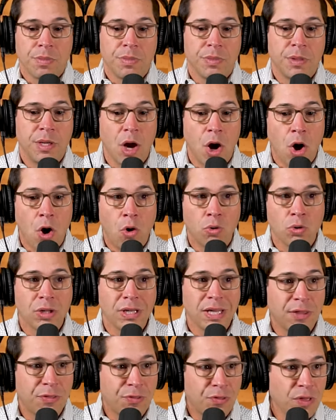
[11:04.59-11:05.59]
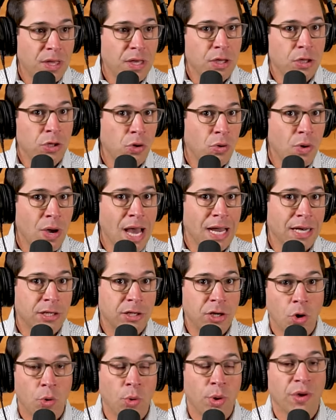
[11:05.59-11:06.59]
the only thing you had
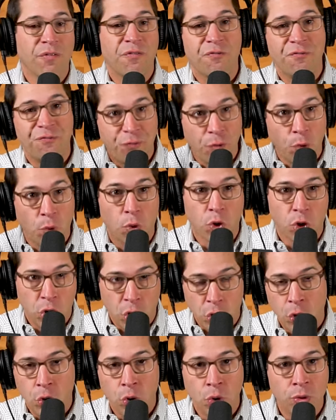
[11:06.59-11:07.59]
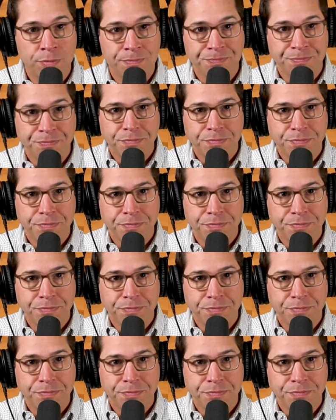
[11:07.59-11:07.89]
going for you,